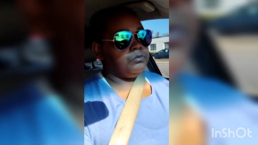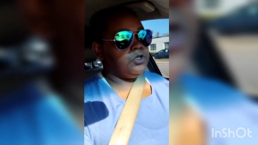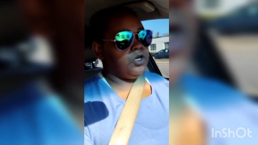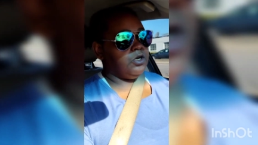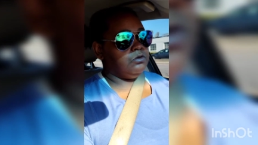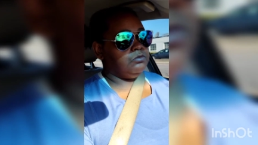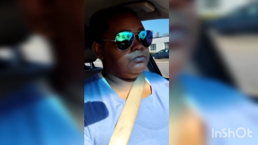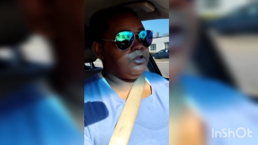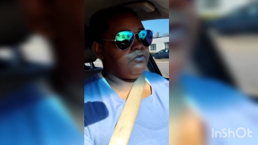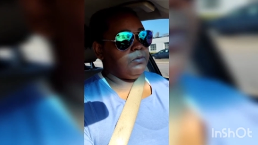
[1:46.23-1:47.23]
you know,
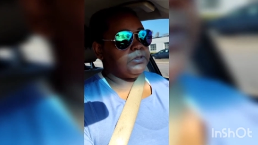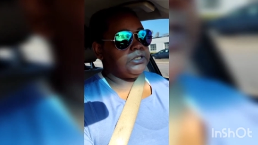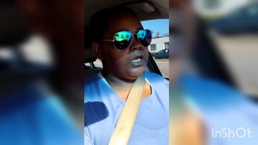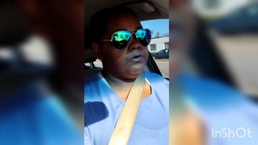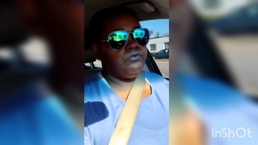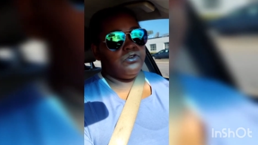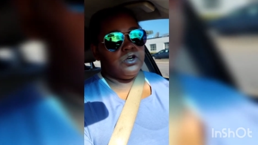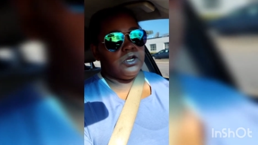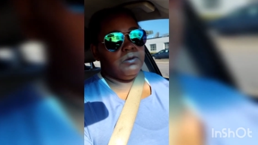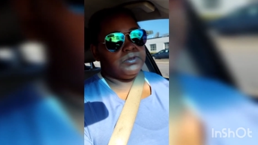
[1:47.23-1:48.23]
if I'm gonna sell them
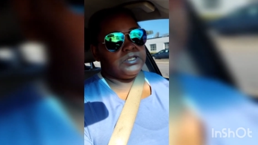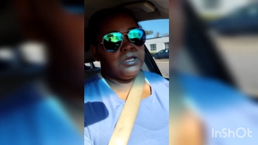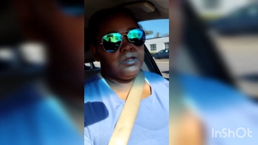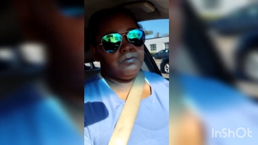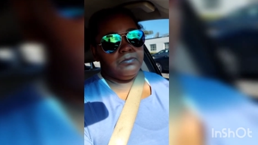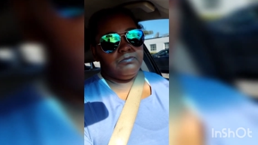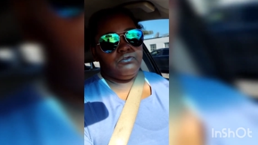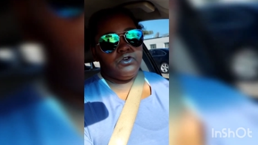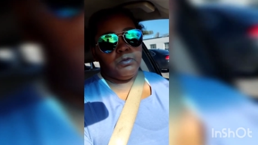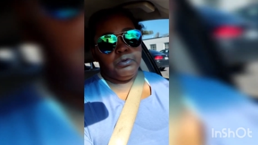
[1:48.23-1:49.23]
for, I'm gonna sell them
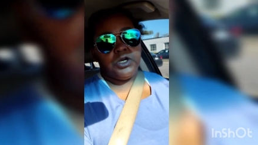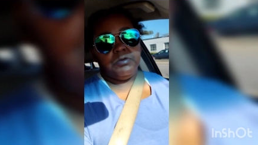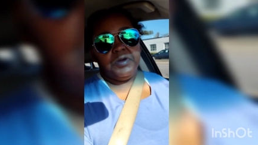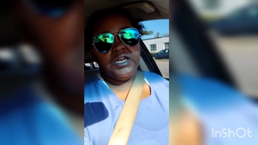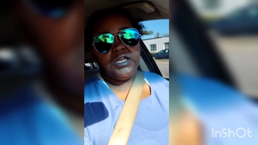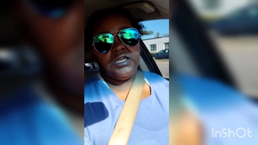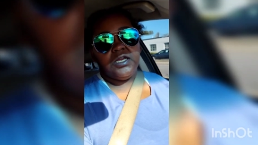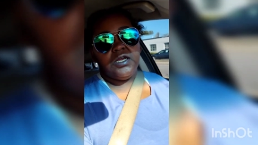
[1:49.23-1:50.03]
for a pretty penny.